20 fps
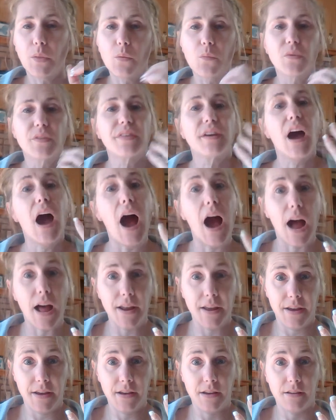with
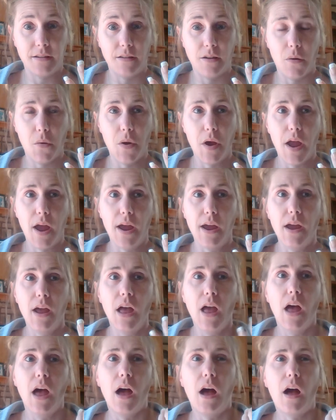God, okay?
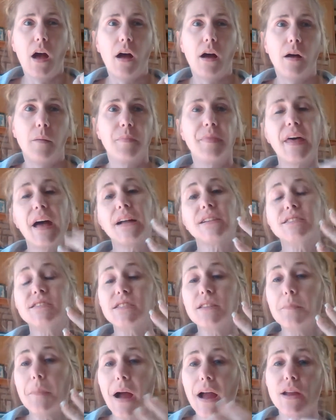That's
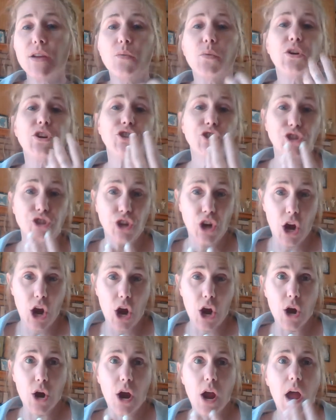the mind we
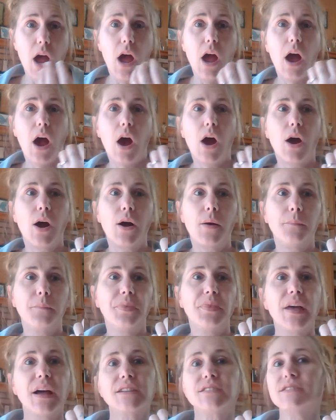share.
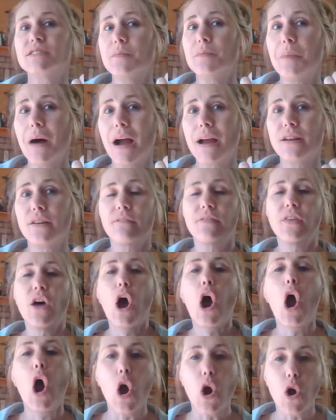That's the mind of the
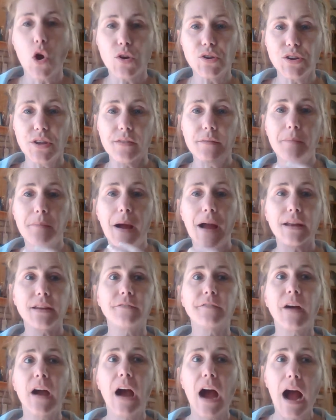heart, the mind
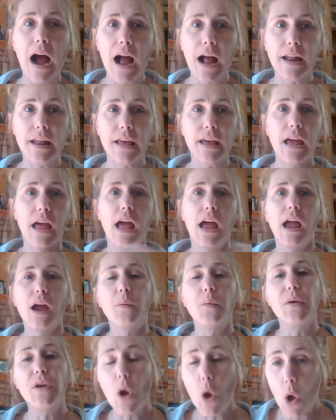of God.
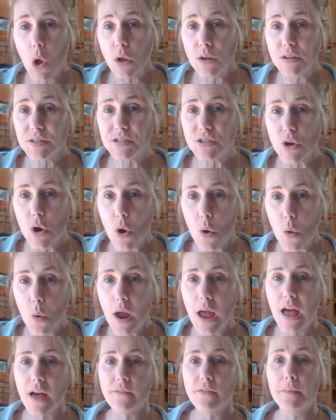And we also
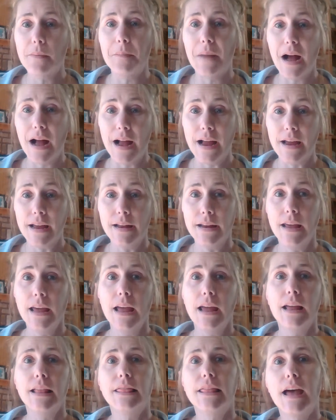have a mind
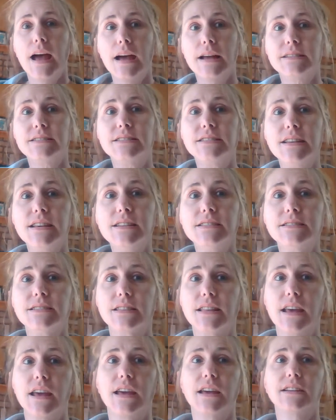that sees
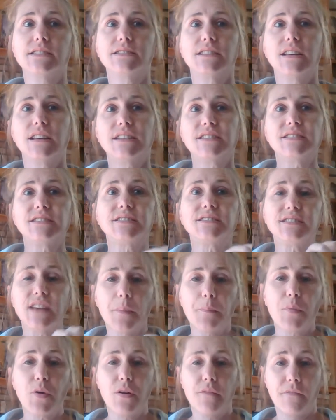things
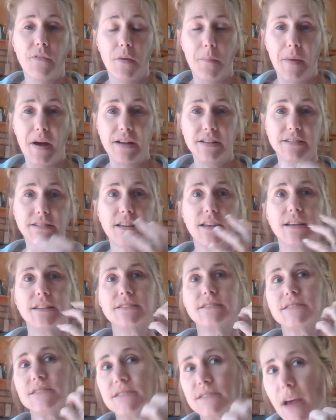separate from us
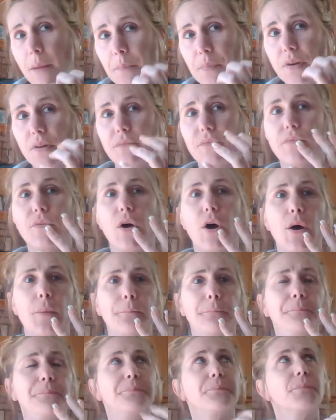and separate
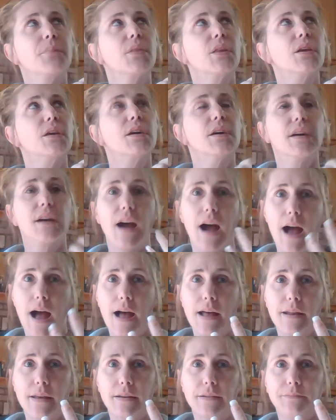from
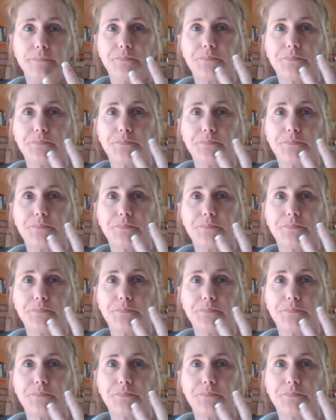God,